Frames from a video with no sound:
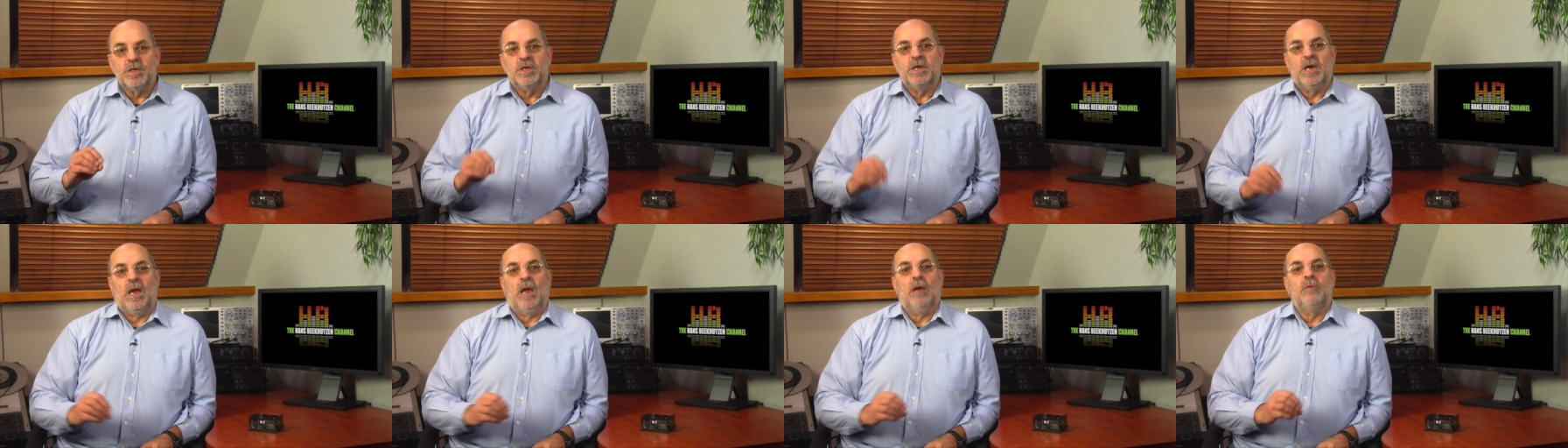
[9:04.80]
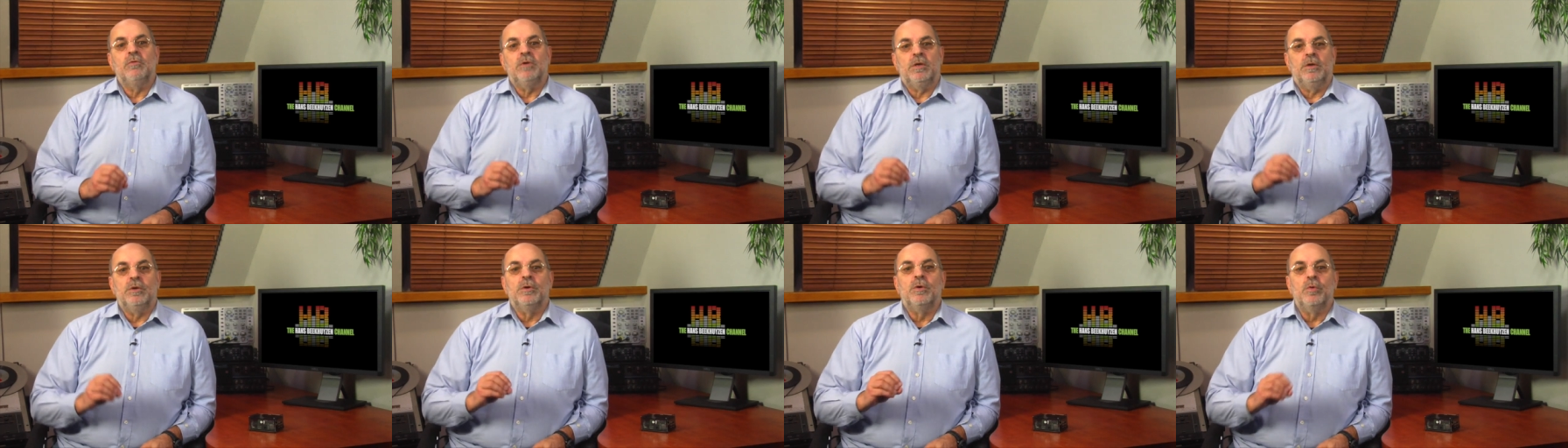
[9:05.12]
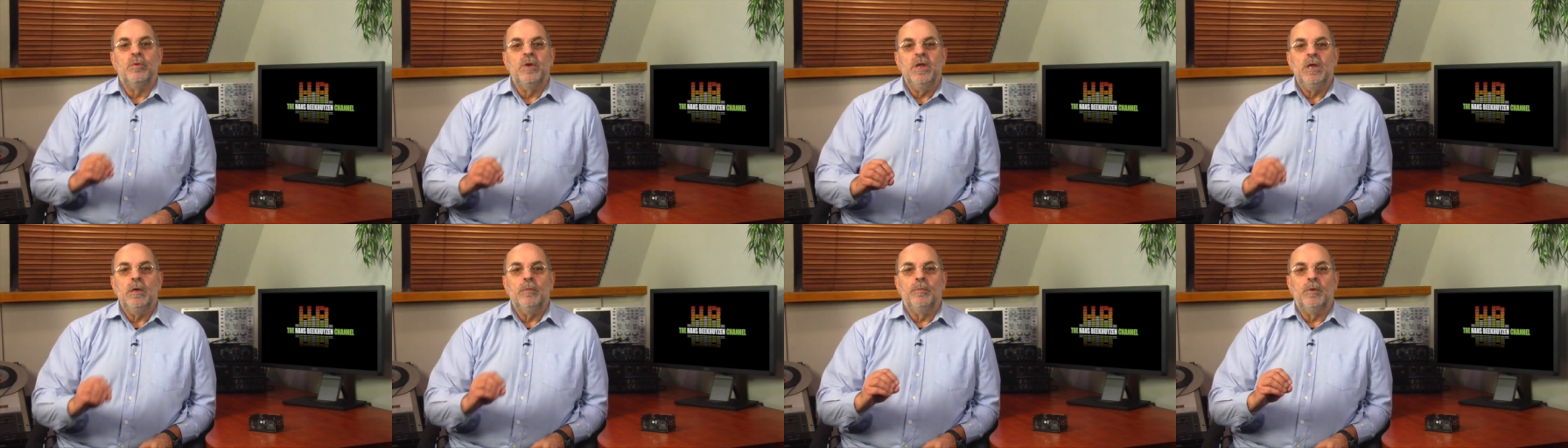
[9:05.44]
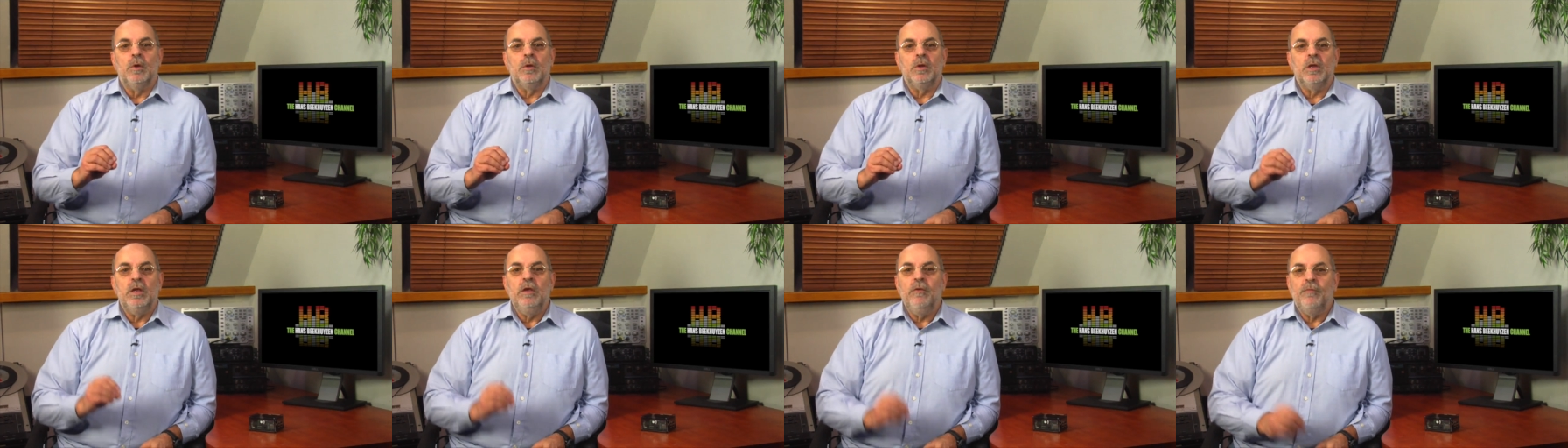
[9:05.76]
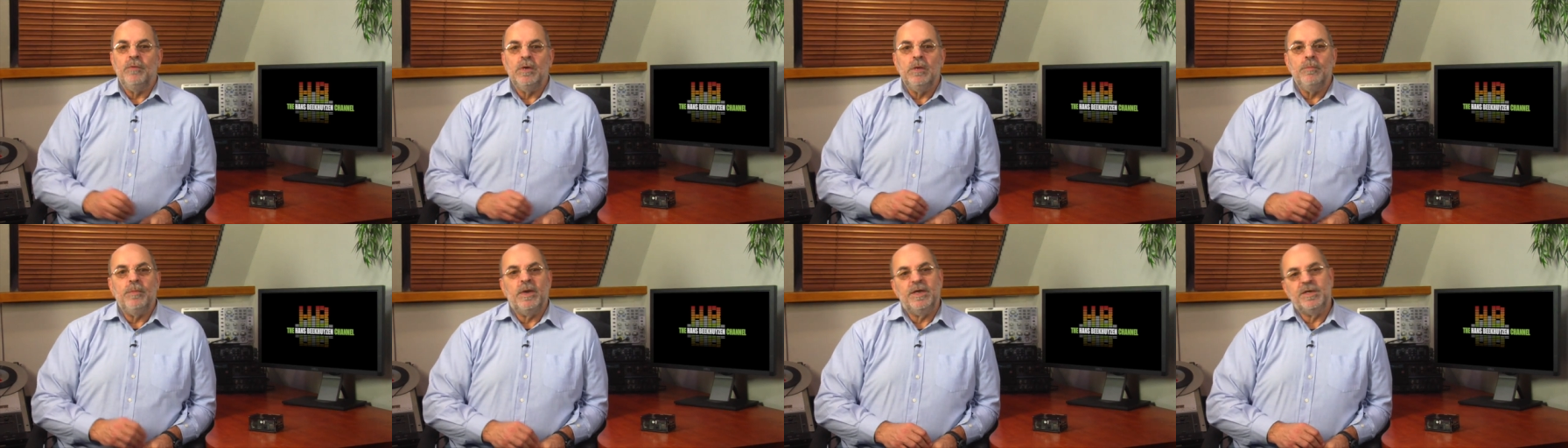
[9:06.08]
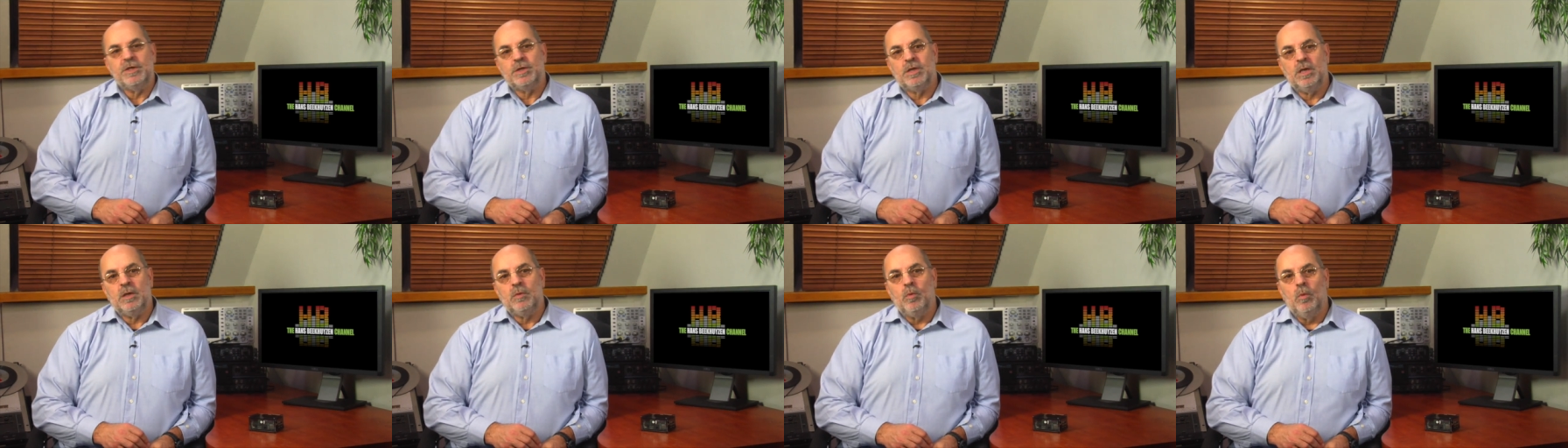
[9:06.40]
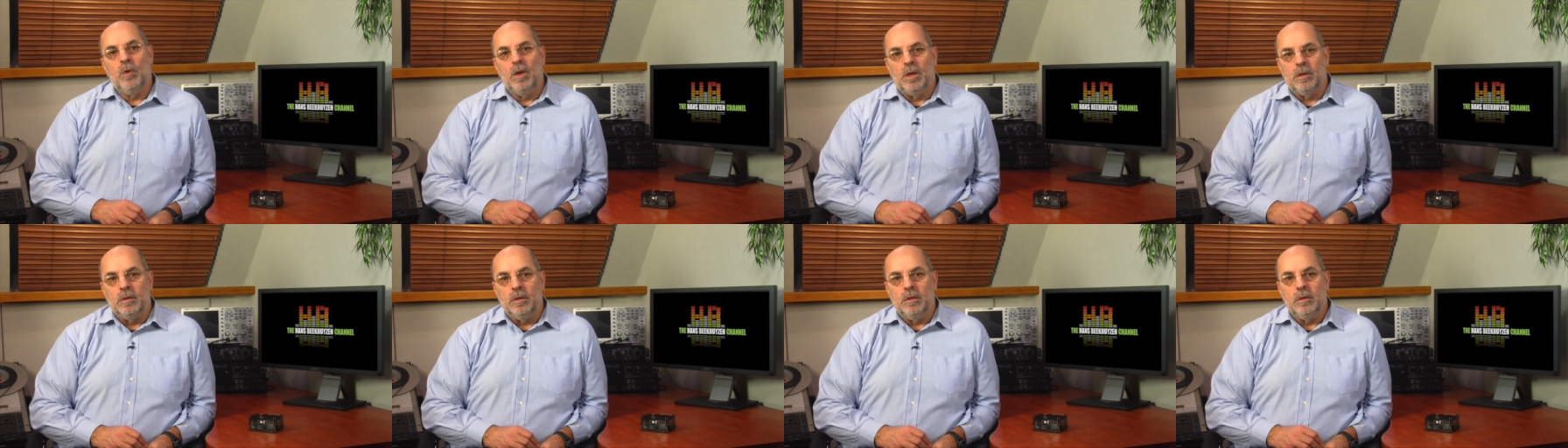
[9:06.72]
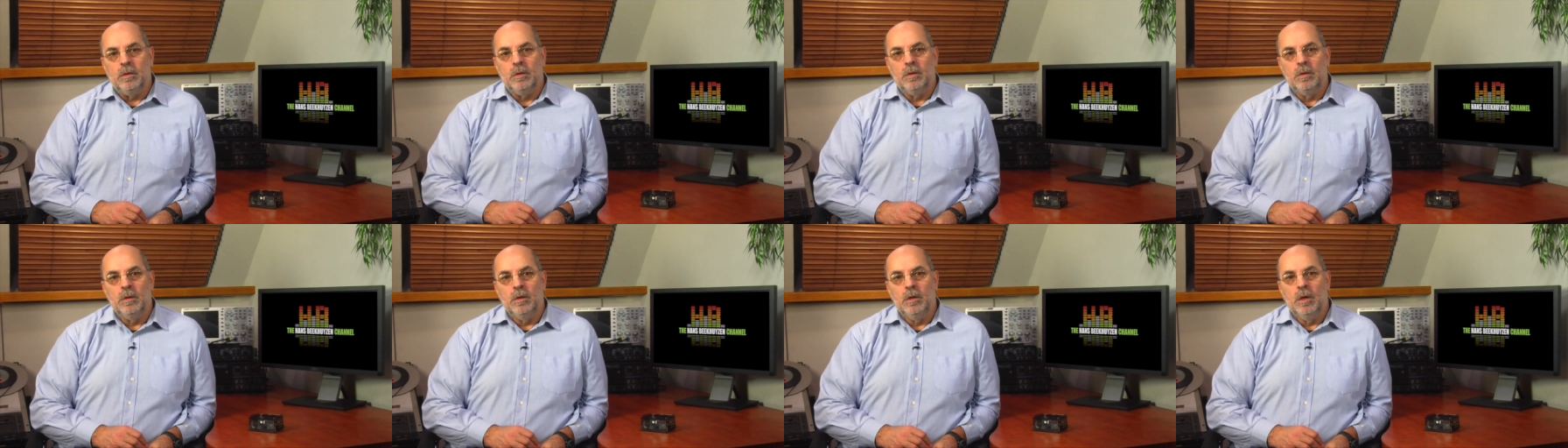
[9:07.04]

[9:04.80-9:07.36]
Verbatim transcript: sound agreeable even in my set 1.